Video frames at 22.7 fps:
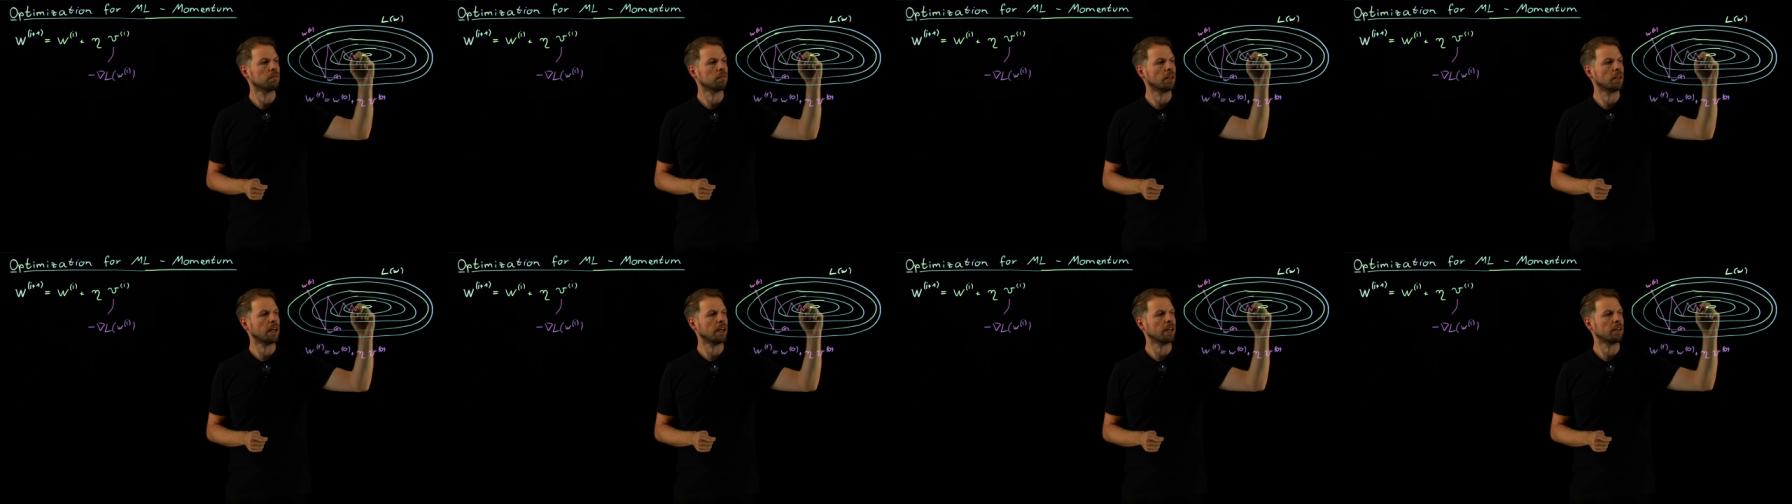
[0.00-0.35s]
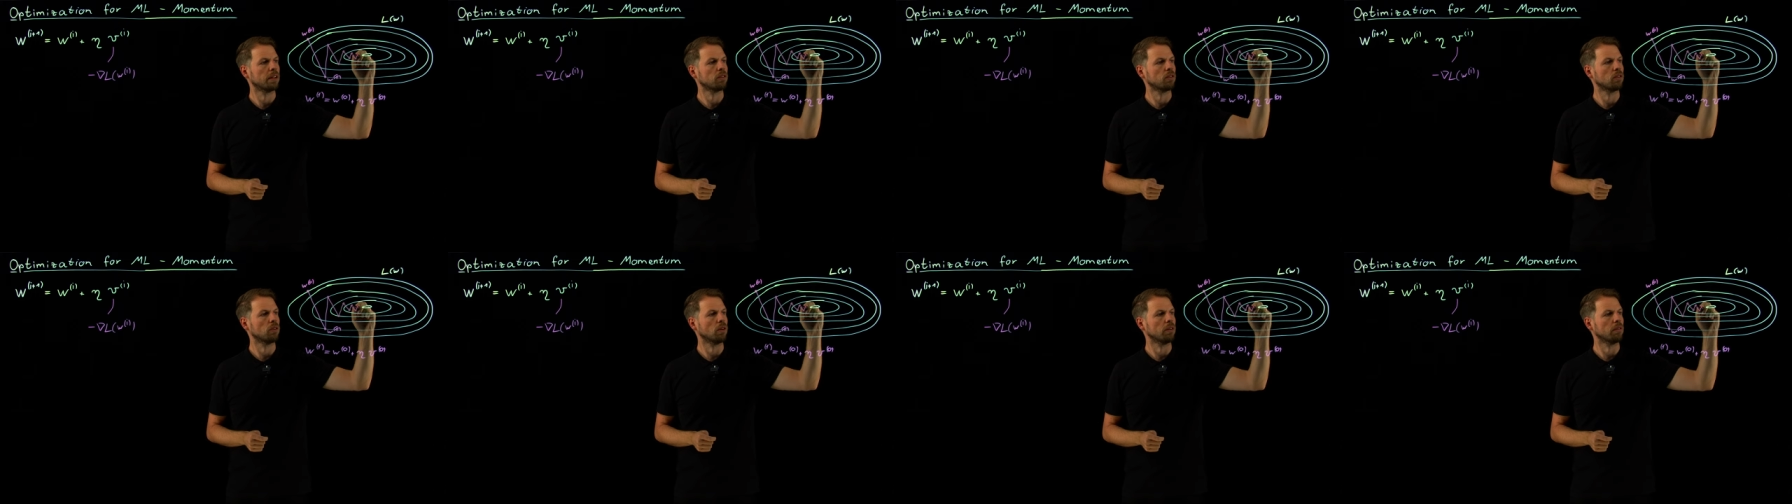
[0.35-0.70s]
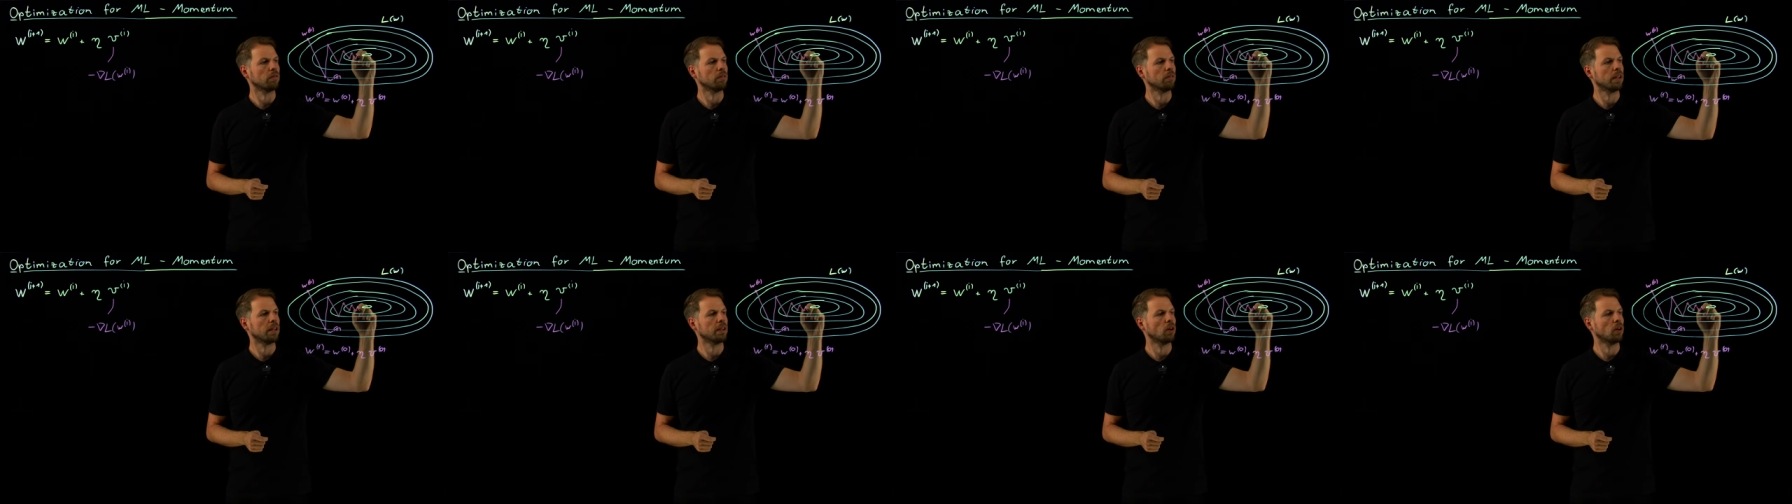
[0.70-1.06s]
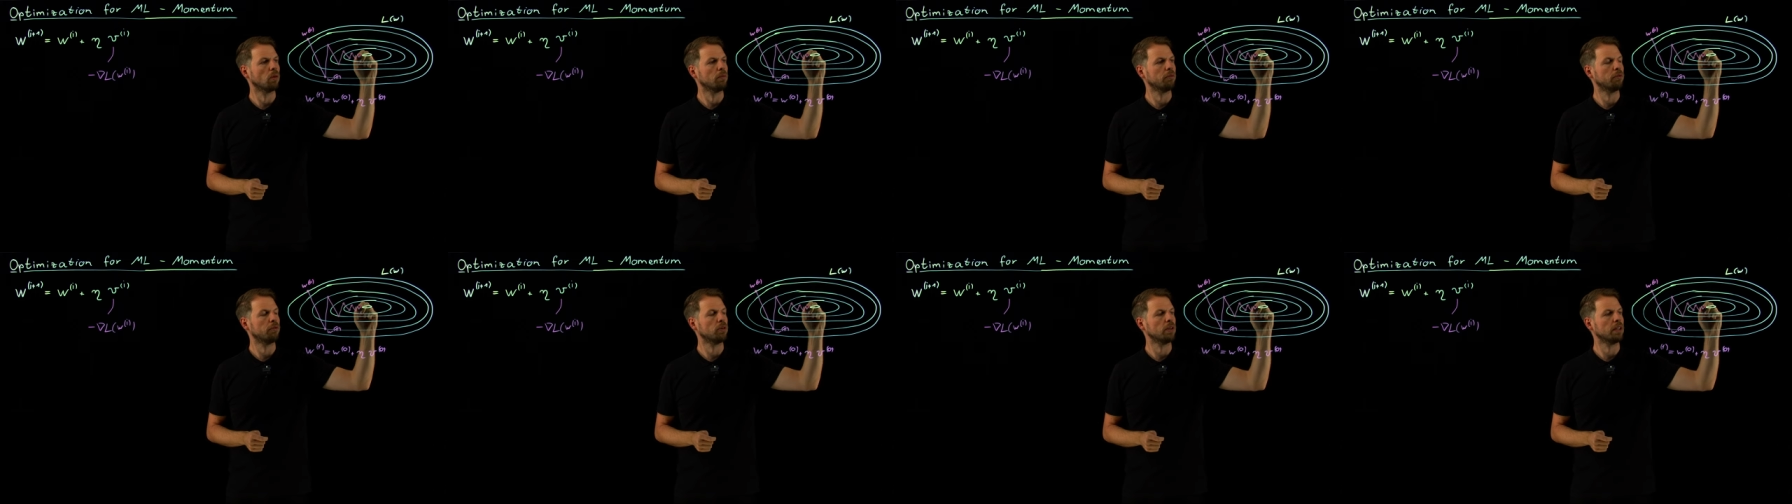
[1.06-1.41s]
and so on. And
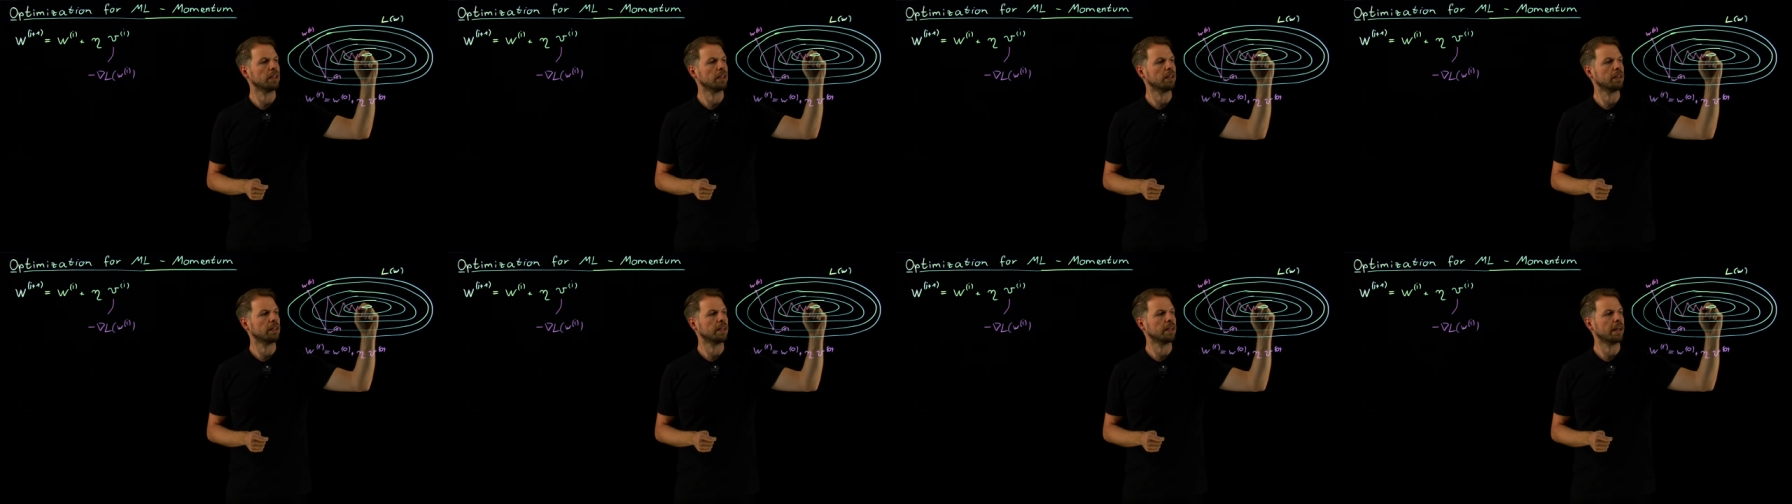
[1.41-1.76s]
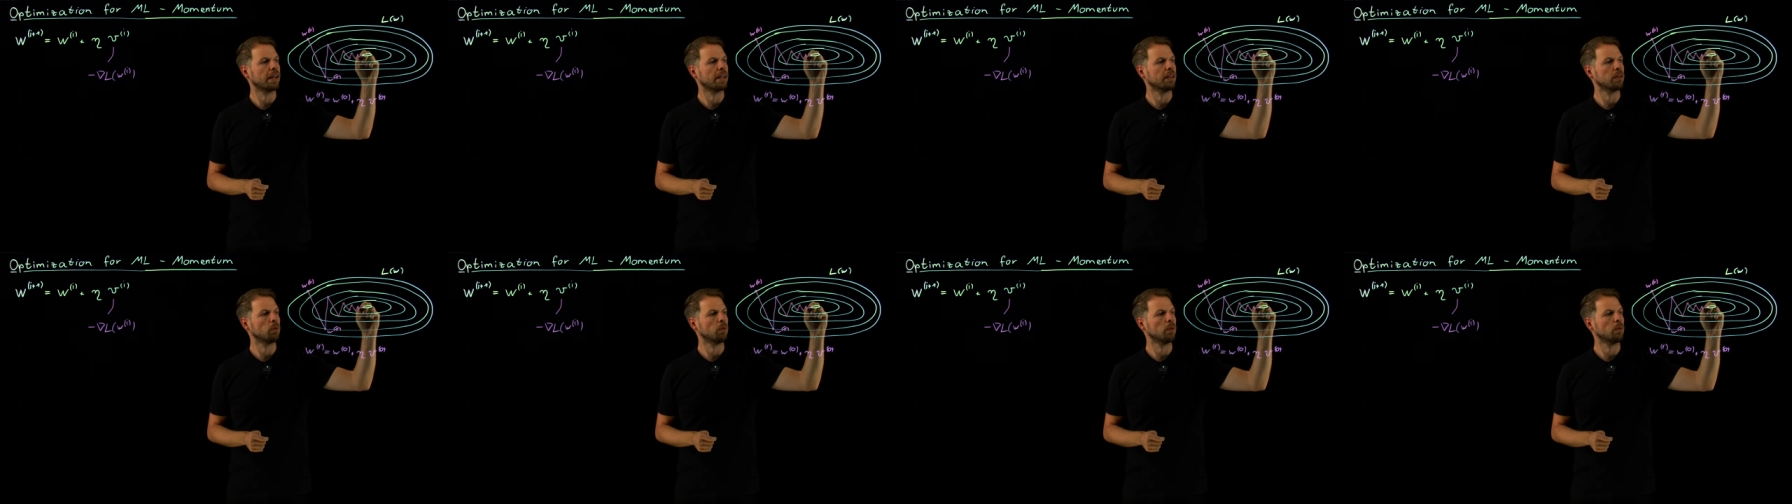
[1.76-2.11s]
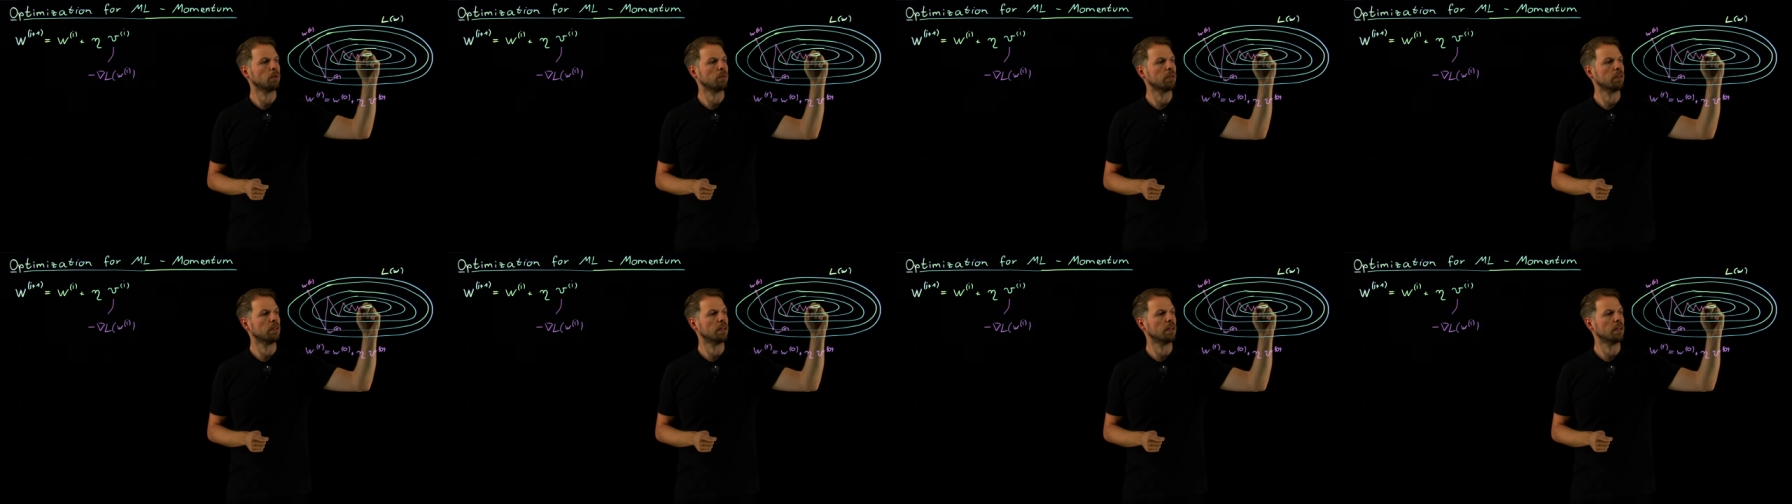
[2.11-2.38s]
hopefully in the end, we will,